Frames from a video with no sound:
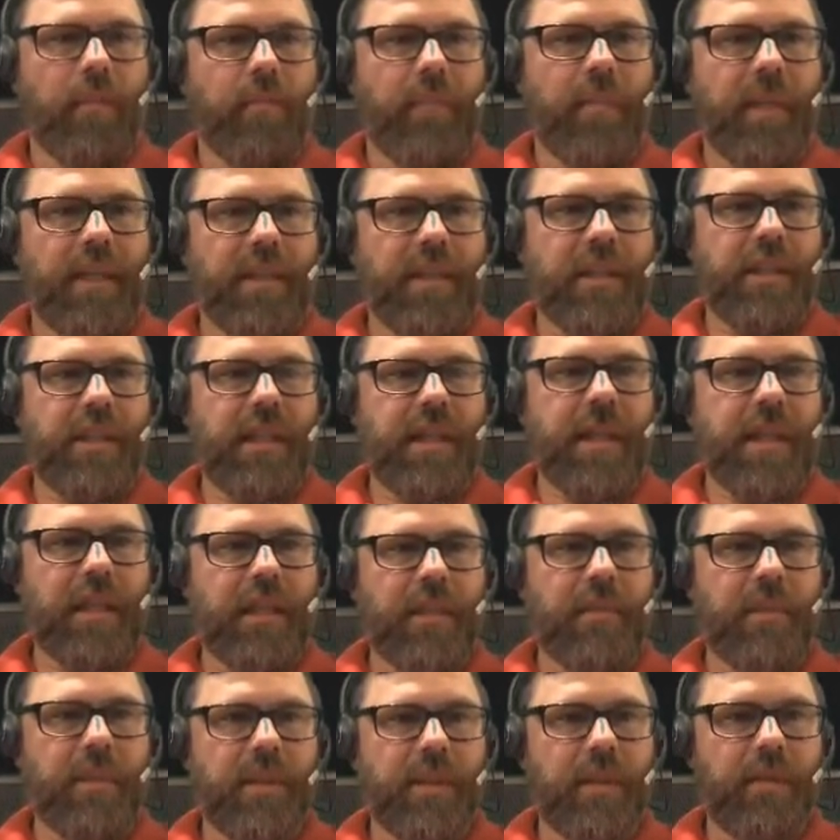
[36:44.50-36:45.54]
that's tenant
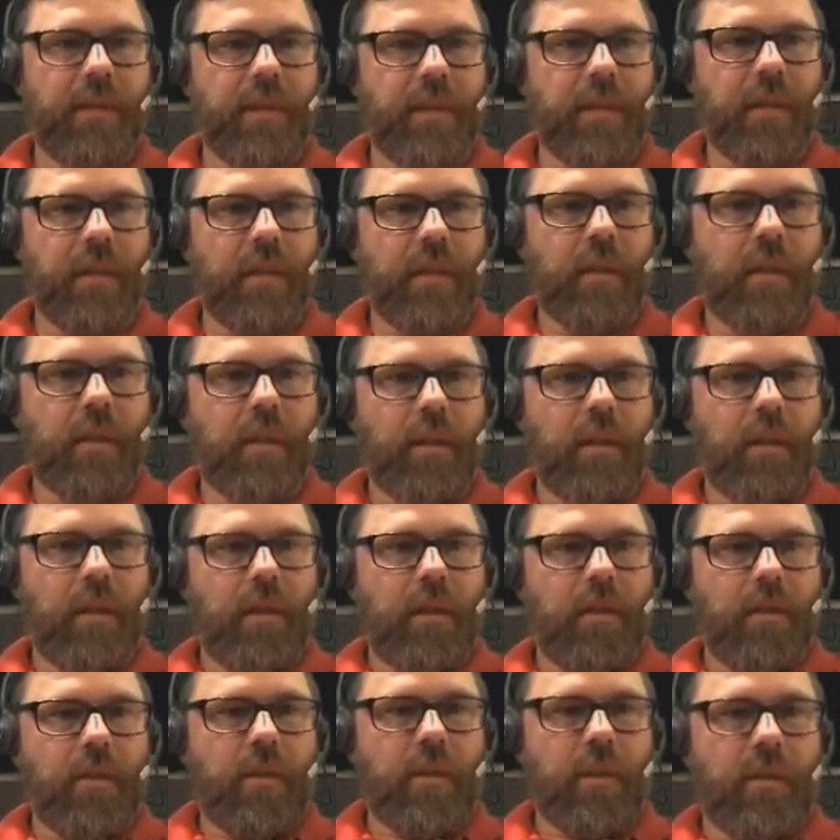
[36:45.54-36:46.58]
specific.
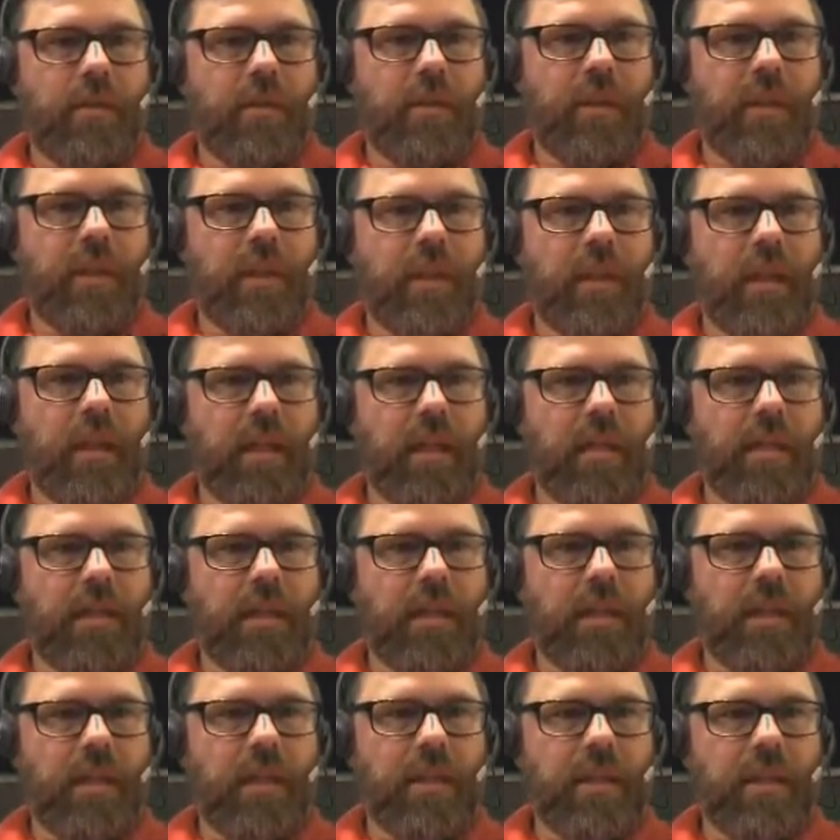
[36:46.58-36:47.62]
So you see lots
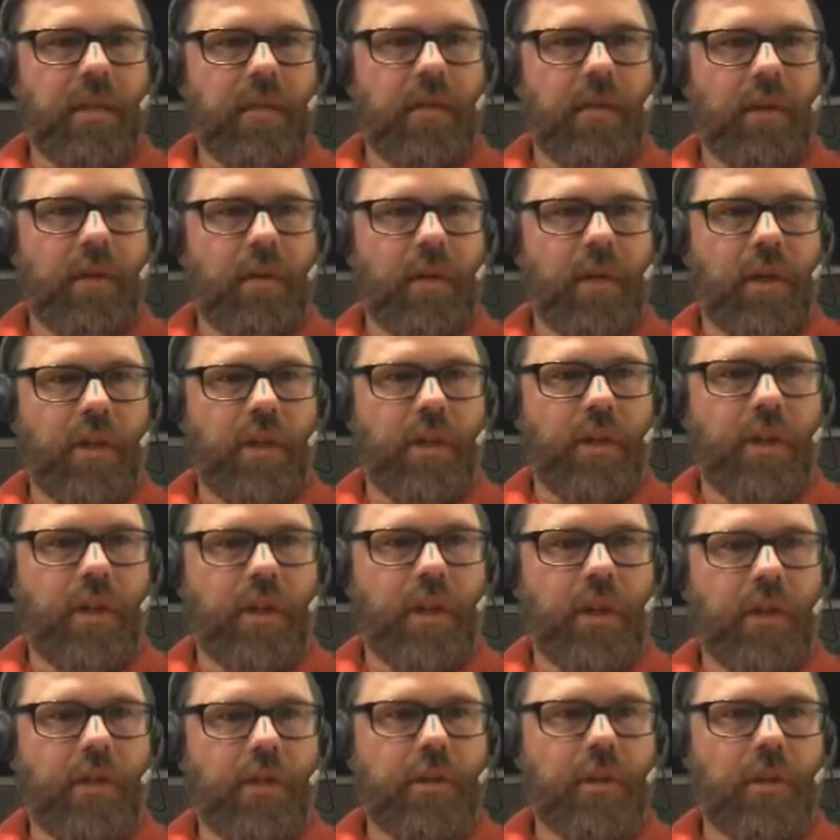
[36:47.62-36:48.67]
and lots of configuration
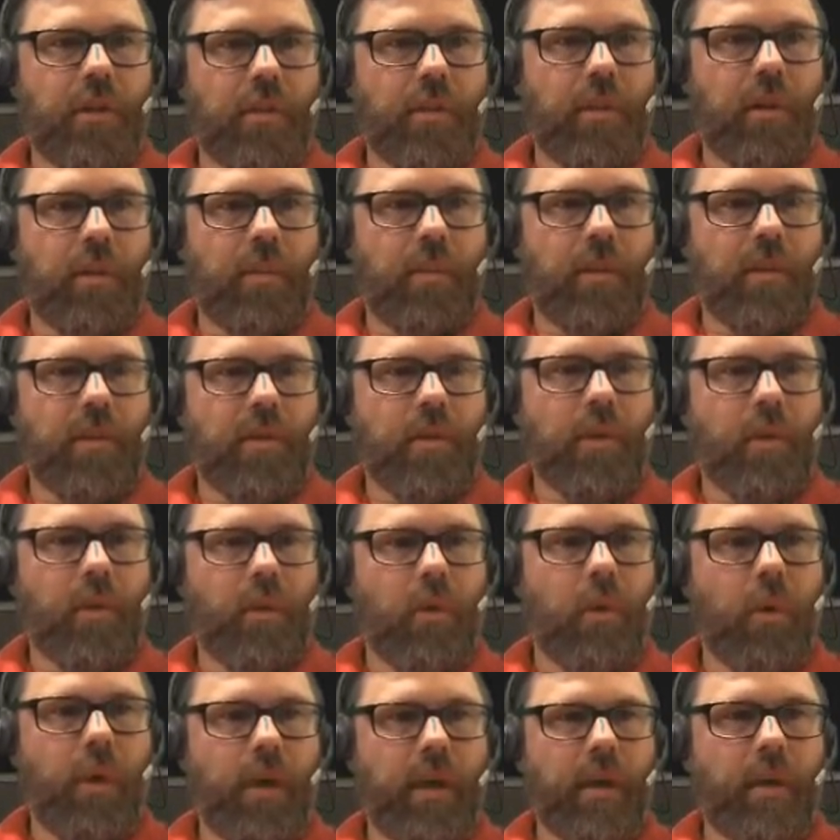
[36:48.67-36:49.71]
here. So just a real
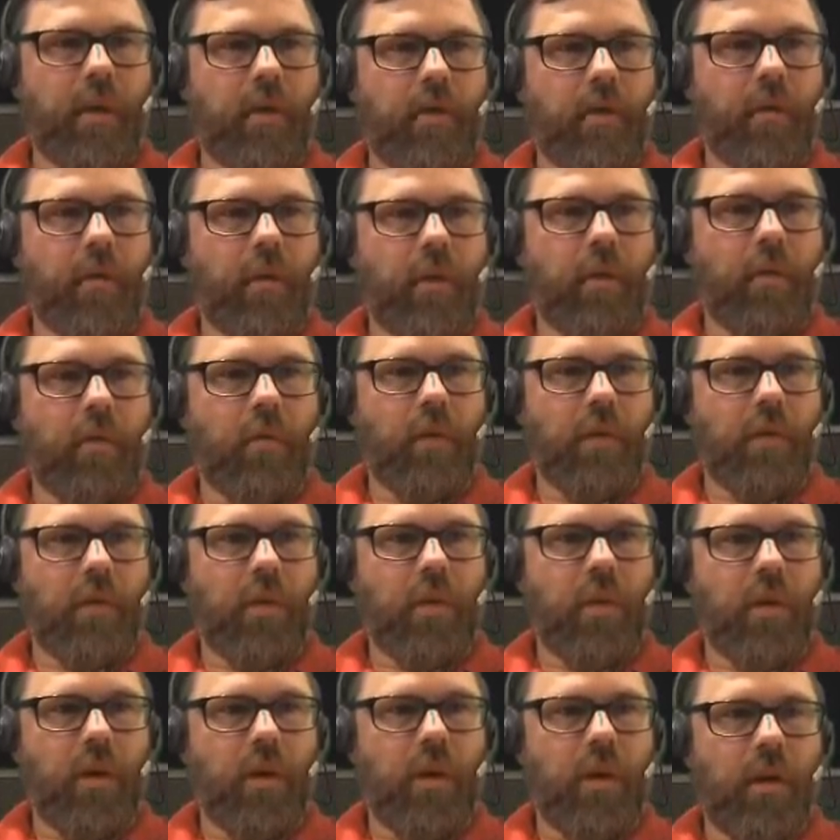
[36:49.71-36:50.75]
quick overview of what's
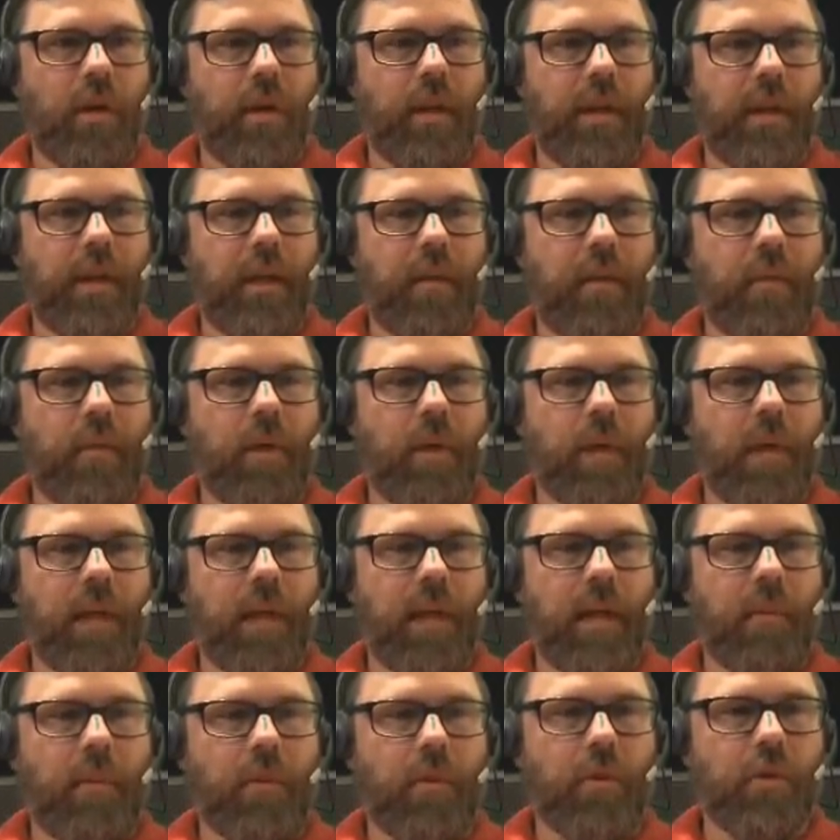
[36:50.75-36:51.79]
going on. Again, we're not
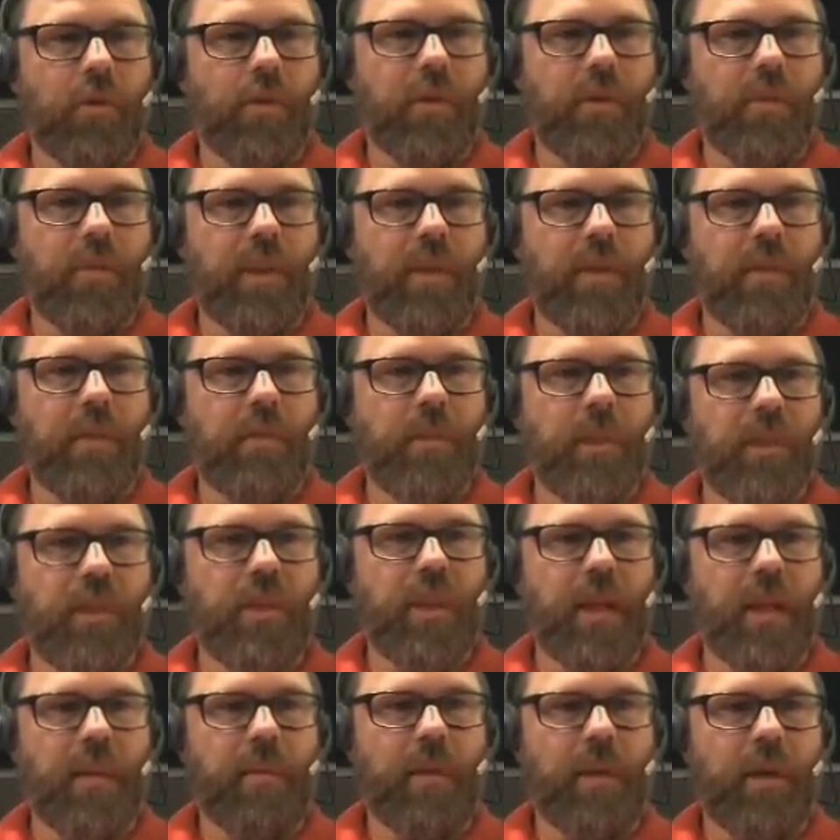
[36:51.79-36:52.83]
able to spend too much
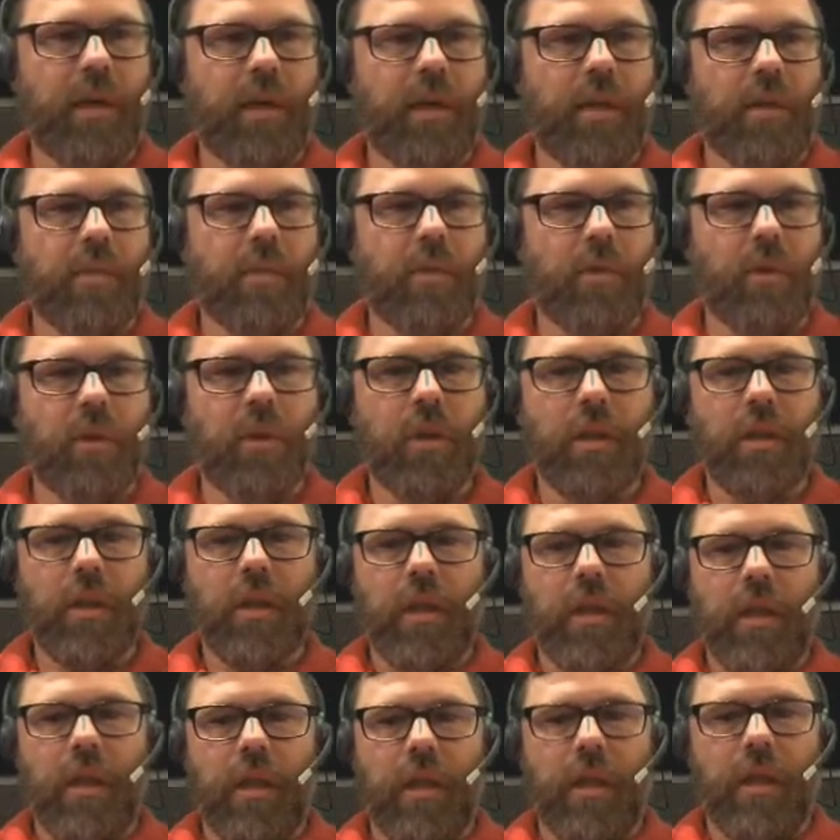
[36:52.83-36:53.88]
time on Ansible,
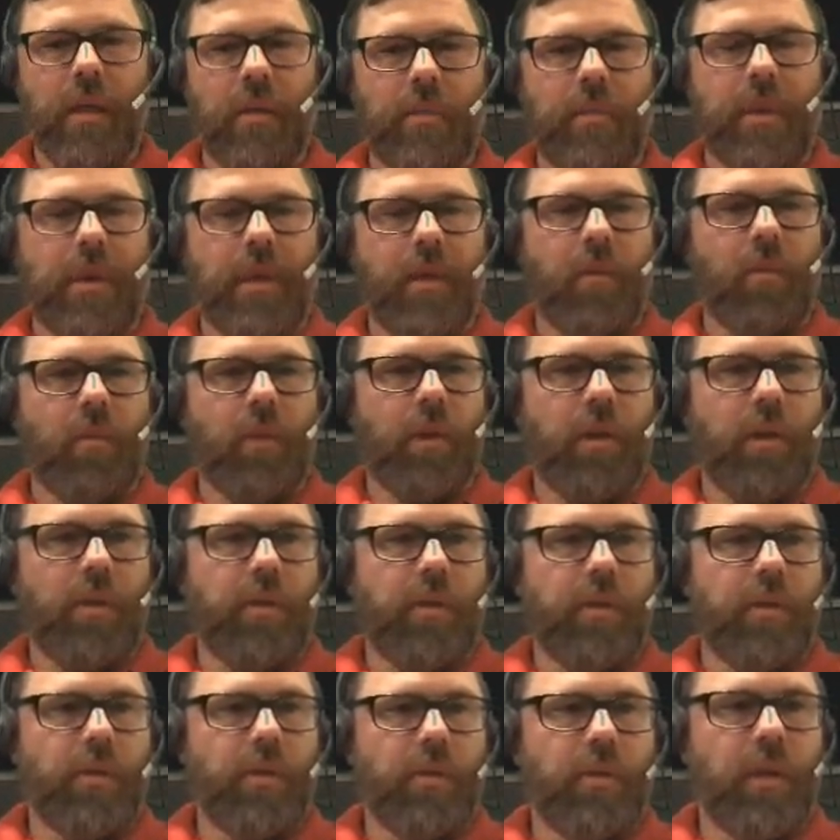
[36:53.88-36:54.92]
but I wanted
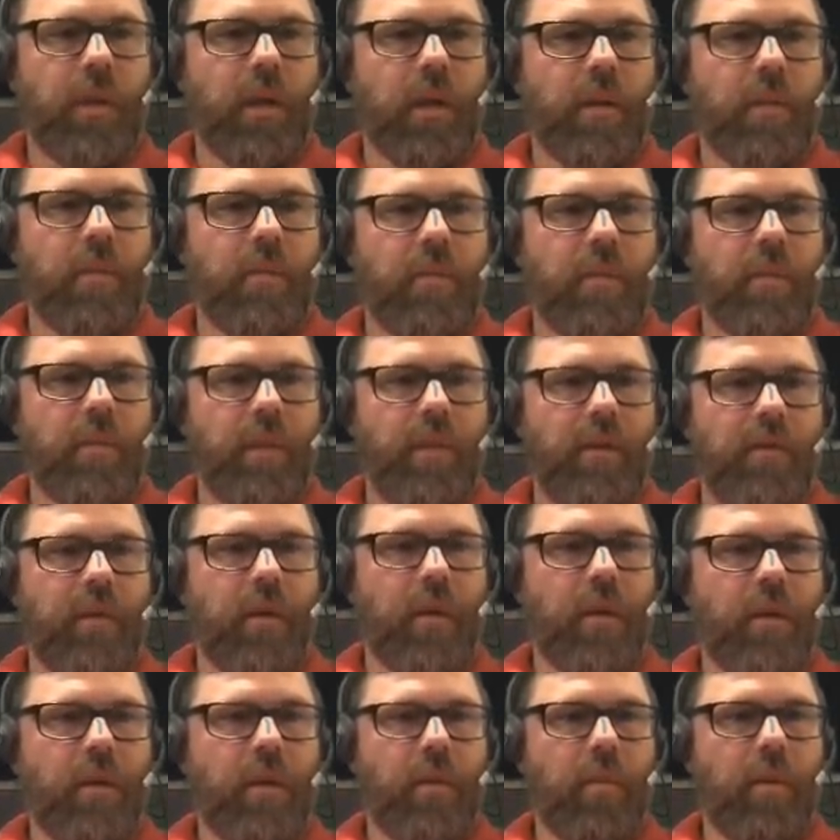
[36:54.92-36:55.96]
to give
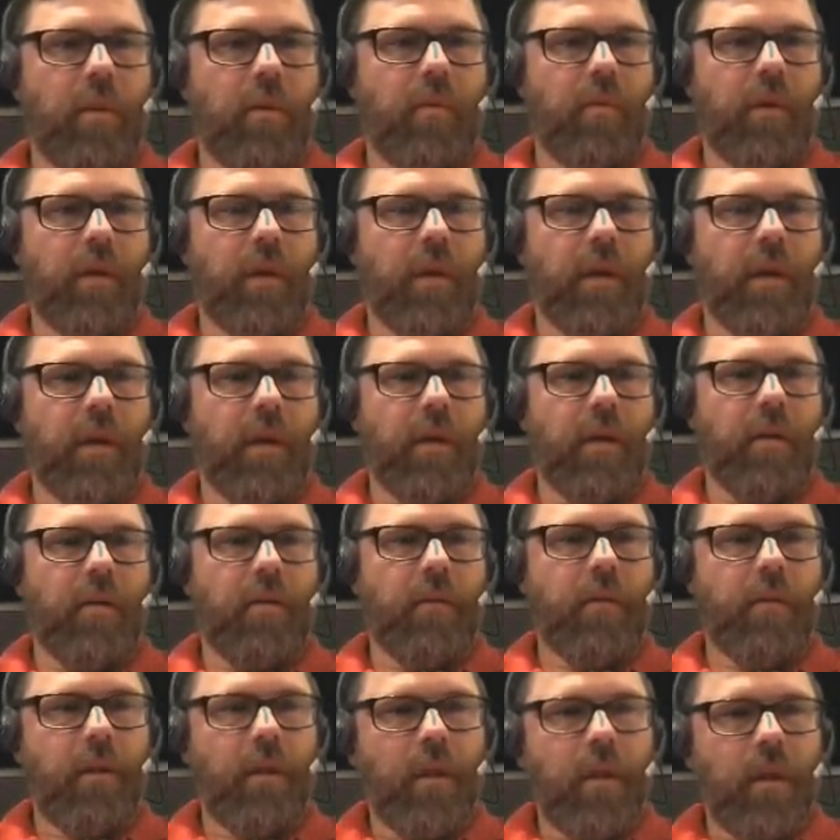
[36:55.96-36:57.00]
you a little bit rundown
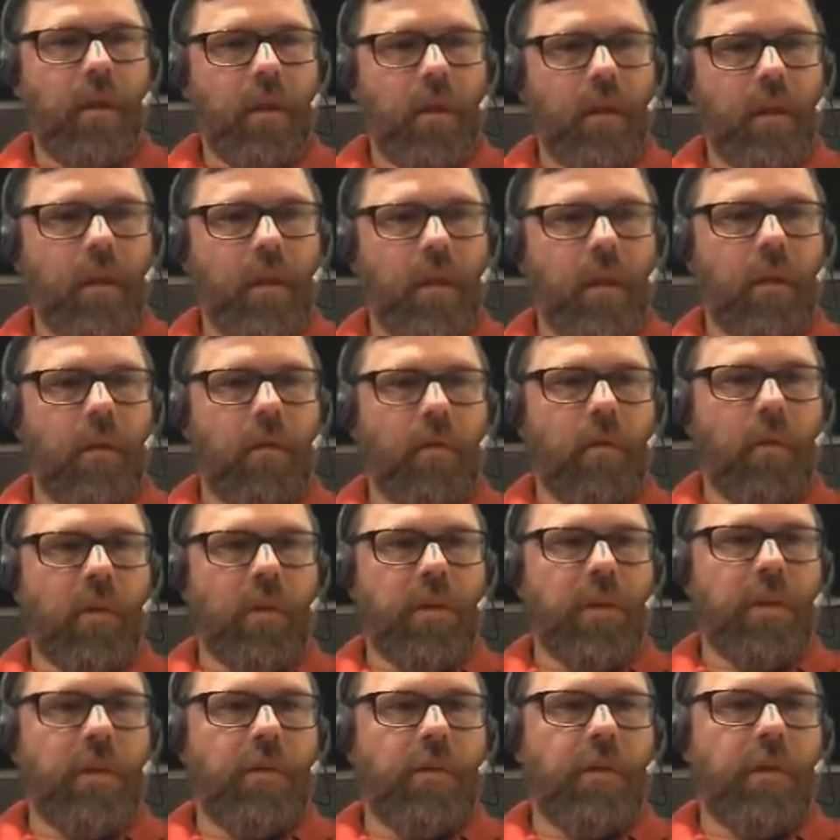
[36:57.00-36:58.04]
of
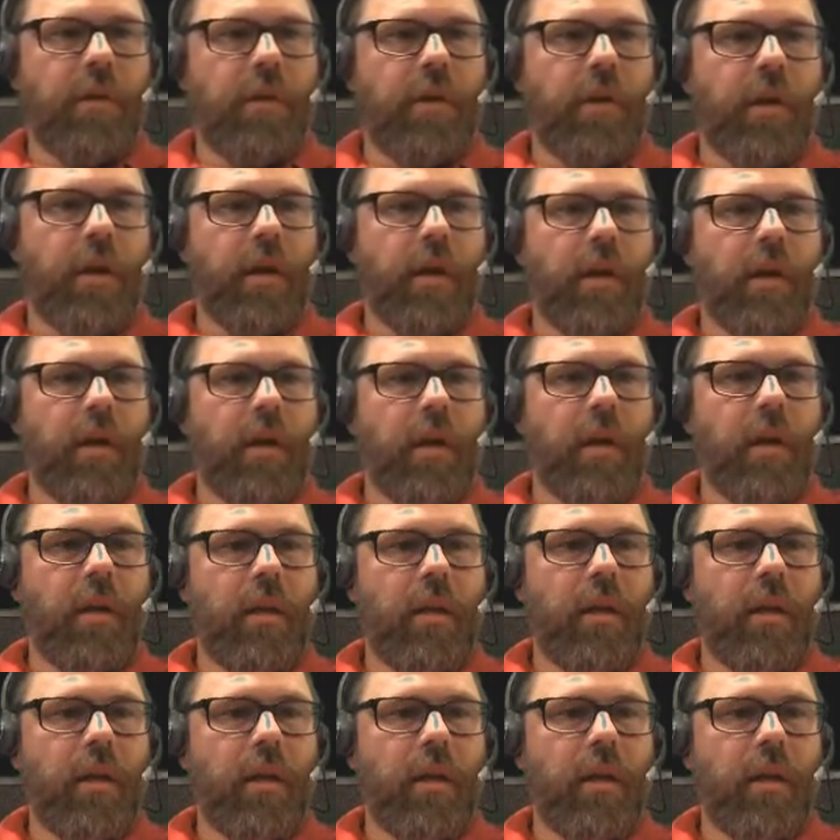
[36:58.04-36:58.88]
what's configured here,